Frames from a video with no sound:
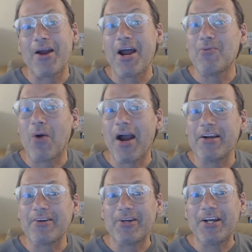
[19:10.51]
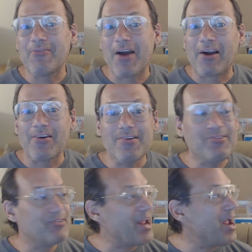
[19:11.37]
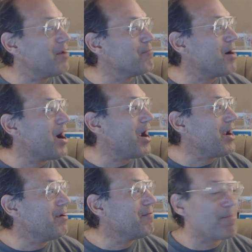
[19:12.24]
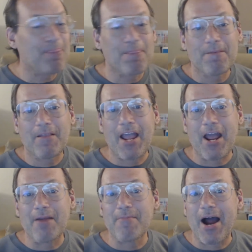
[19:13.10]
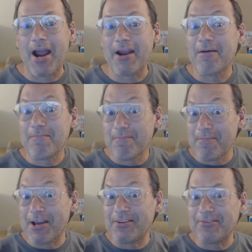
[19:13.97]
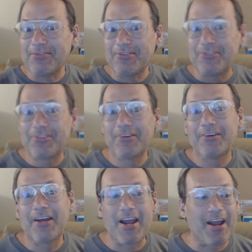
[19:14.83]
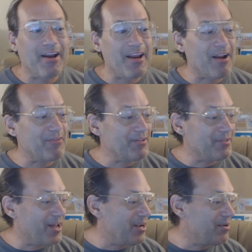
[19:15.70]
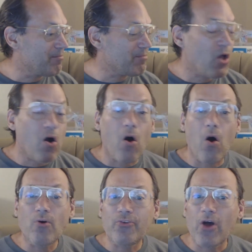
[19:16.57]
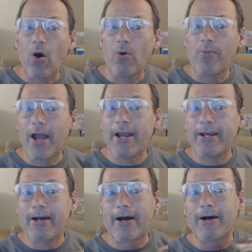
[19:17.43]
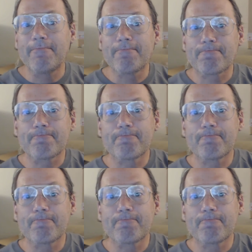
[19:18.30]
red, white, and green records and my and my mittens and everything. Also, they uh,